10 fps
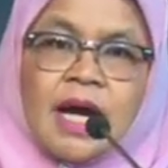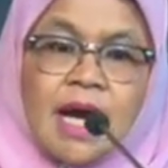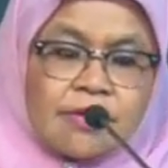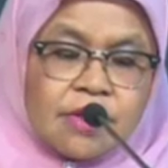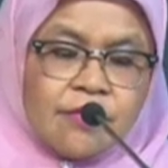
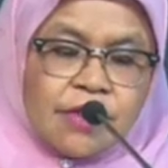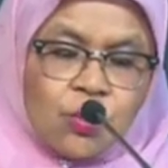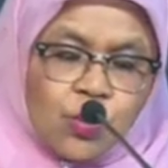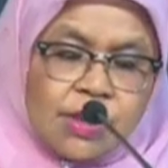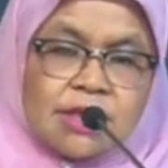Out of the
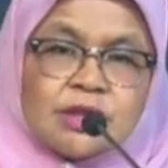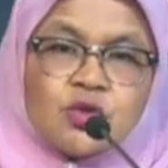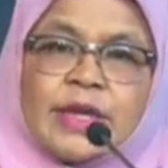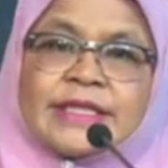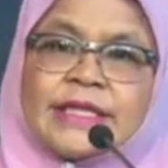world
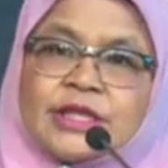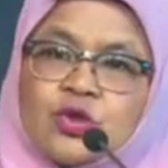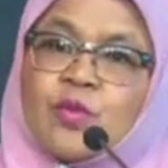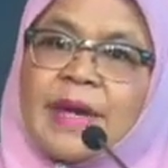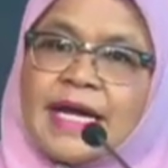
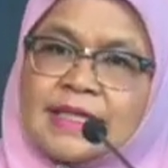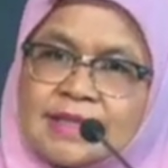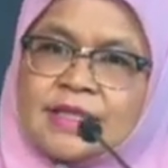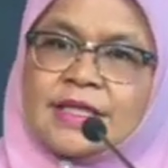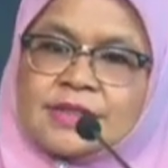22
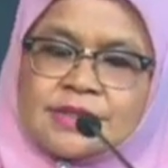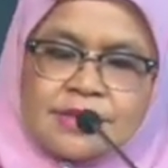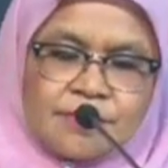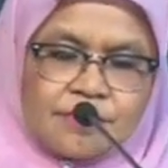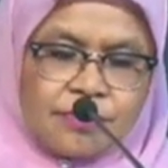megacities,
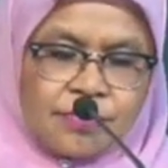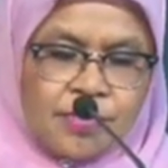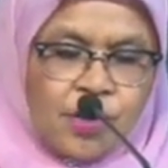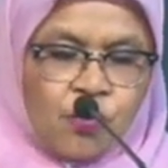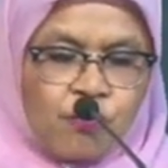
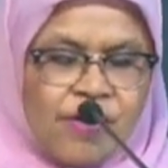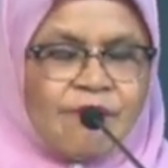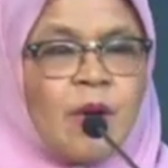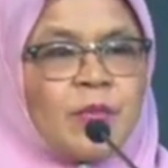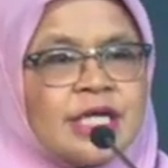
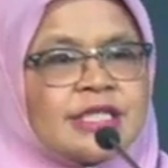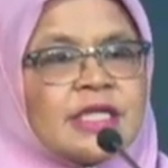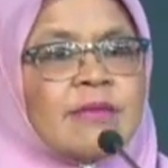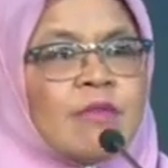with population